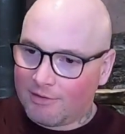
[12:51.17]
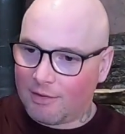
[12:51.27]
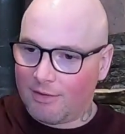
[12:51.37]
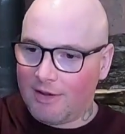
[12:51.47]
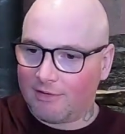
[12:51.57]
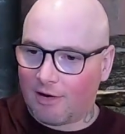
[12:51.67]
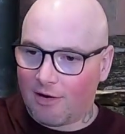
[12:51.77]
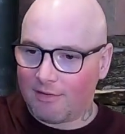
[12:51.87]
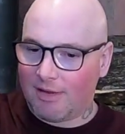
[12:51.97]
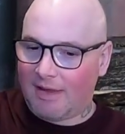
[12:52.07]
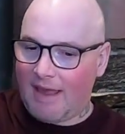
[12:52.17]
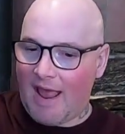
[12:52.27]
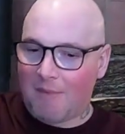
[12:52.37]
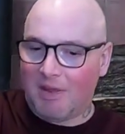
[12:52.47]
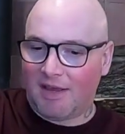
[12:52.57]
So these are the
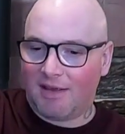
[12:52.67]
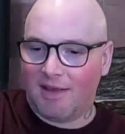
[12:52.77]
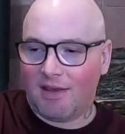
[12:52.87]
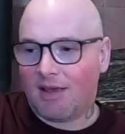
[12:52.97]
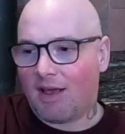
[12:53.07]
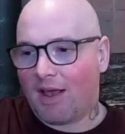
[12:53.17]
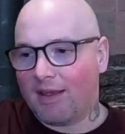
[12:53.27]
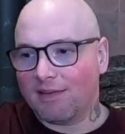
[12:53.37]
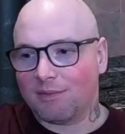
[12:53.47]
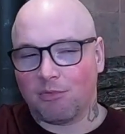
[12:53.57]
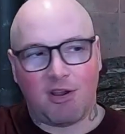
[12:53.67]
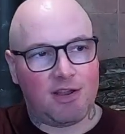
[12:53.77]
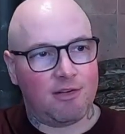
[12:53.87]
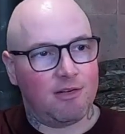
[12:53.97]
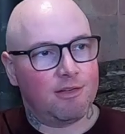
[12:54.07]
Kamik
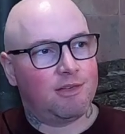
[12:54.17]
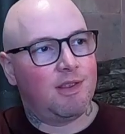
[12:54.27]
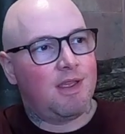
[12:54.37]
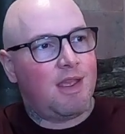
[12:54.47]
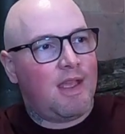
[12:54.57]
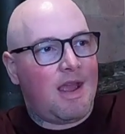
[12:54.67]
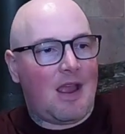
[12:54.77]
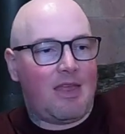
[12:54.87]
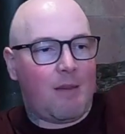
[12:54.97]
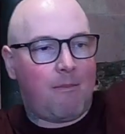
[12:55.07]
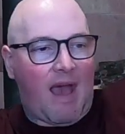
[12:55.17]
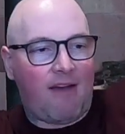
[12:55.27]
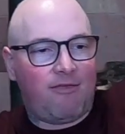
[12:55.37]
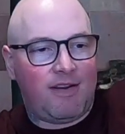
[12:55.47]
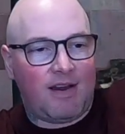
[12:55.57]
Icebreakers and the
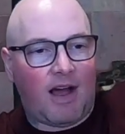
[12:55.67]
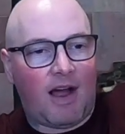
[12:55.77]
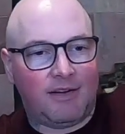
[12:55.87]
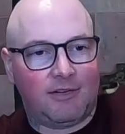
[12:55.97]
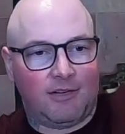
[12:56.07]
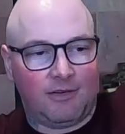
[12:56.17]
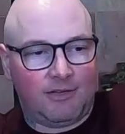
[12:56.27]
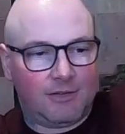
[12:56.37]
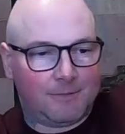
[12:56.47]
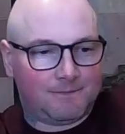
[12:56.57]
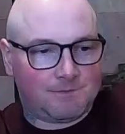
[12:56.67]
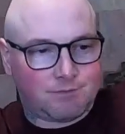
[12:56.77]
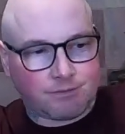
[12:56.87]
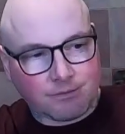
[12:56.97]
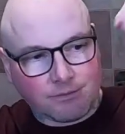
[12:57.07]
Baffin Hunters.
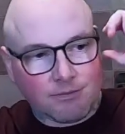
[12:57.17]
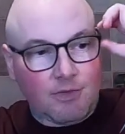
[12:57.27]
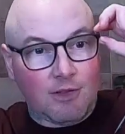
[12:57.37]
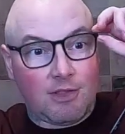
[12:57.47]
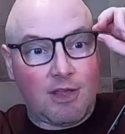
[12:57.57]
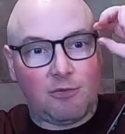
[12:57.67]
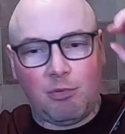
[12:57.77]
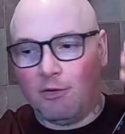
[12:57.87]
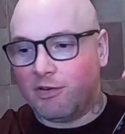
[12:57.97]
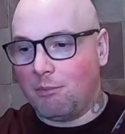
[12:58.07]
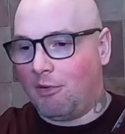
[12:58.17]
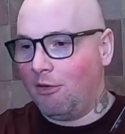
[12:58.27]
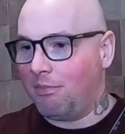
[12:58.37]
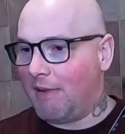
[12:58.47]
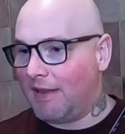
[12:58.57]
These boots are
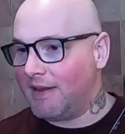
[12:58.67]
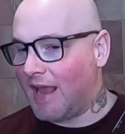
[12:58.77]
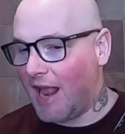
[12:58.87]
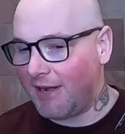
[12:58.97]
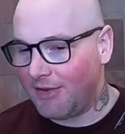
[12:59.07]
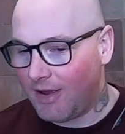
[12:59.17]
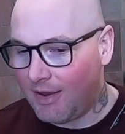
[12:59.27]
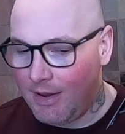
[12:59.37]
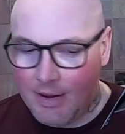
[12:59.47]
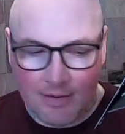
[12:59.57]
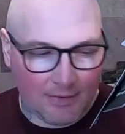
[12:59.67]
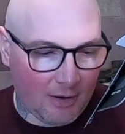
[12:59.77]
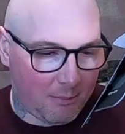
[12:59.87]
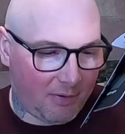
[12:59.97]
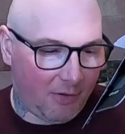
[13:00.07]
both made in Canada.
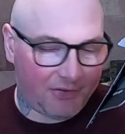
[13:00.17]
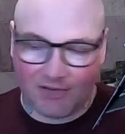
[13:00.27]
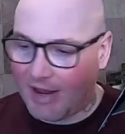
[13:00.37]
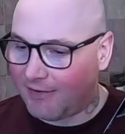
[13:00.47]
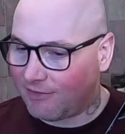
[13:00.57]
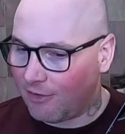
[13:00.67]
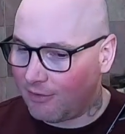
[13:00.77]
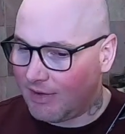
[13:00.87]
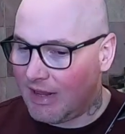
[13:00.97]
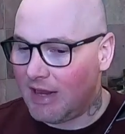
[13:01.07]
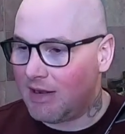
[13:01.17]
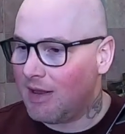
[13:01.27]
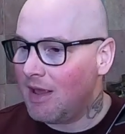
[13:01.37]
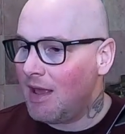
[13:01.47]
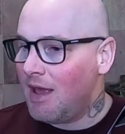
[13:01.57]
They're both size 13.